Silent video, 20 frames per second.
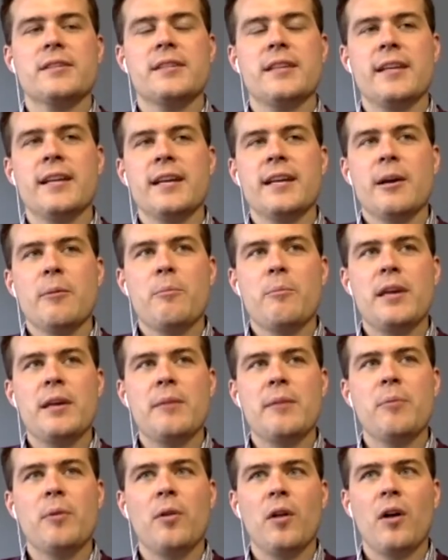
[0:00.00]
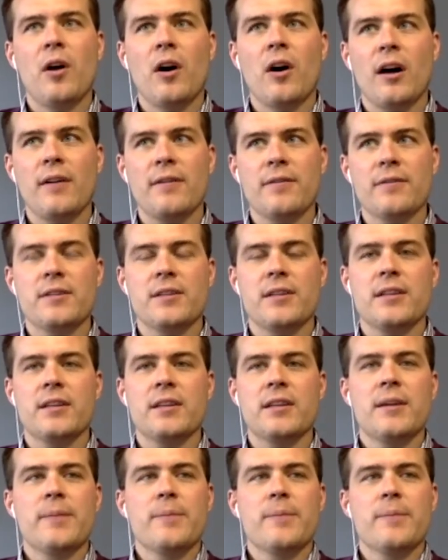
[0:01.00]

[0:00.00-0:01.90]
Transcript: that people often